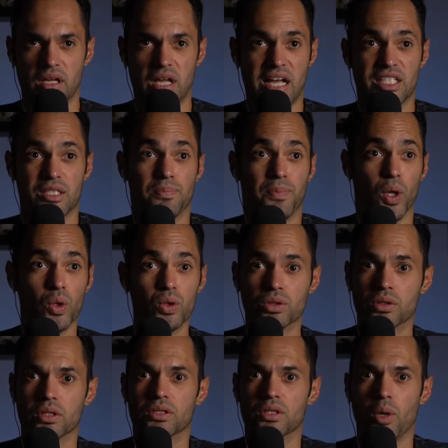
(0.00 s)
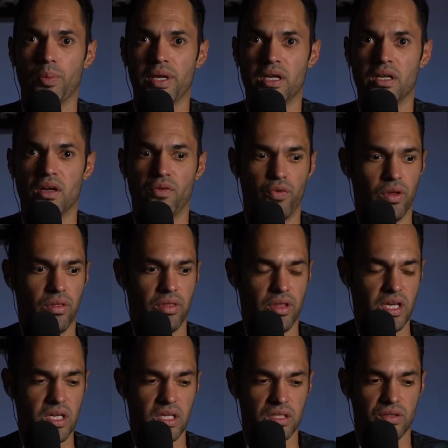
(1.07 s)
exposed to so many different
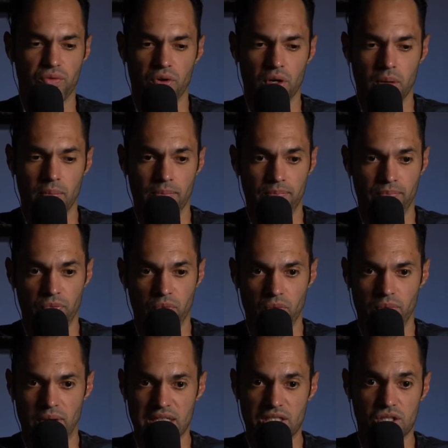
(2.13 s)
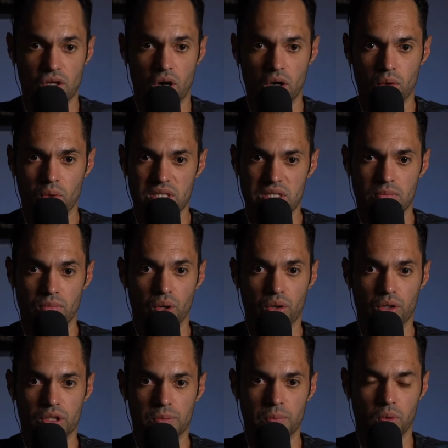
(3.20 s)
things. From my start was in
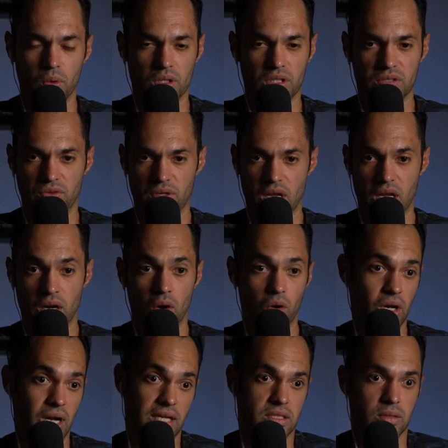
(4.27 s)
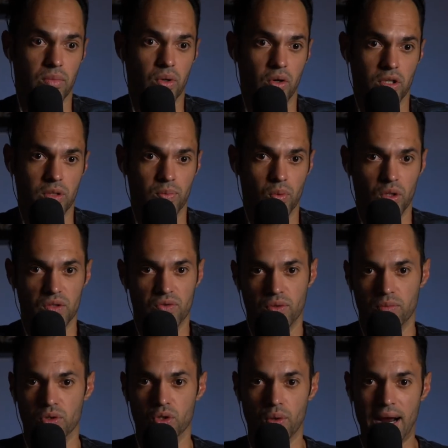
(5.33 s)
motorsports and all kinds of motorsports,
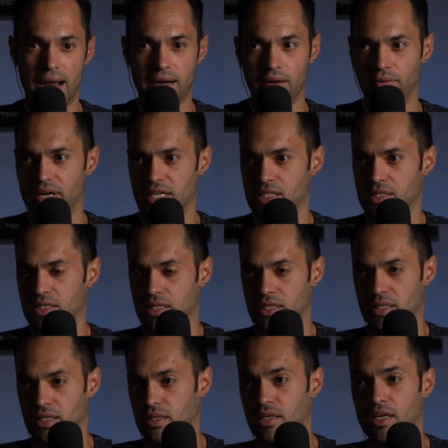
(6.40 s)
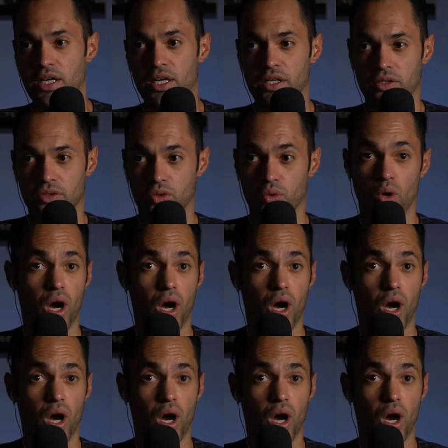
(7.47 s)
from drag racing to